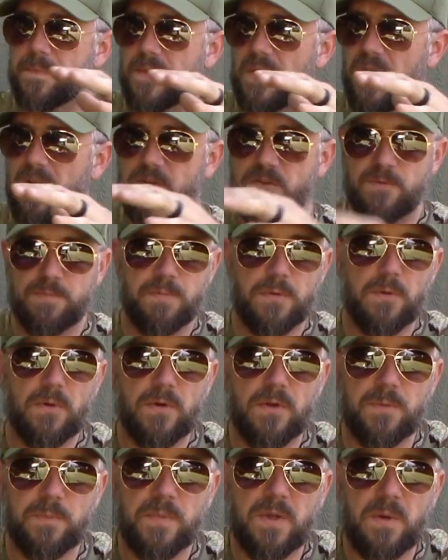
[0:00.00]
It
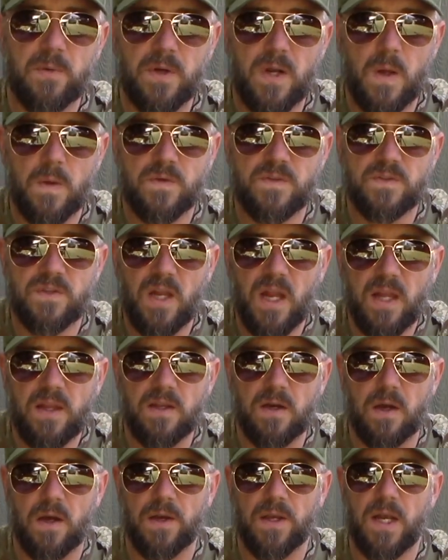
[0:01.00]
supported me when I was
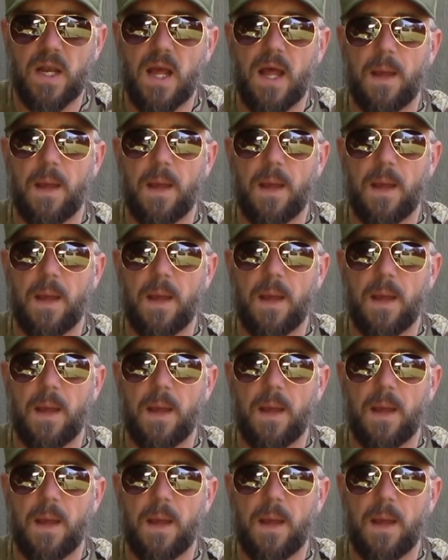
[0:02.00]
standing on it.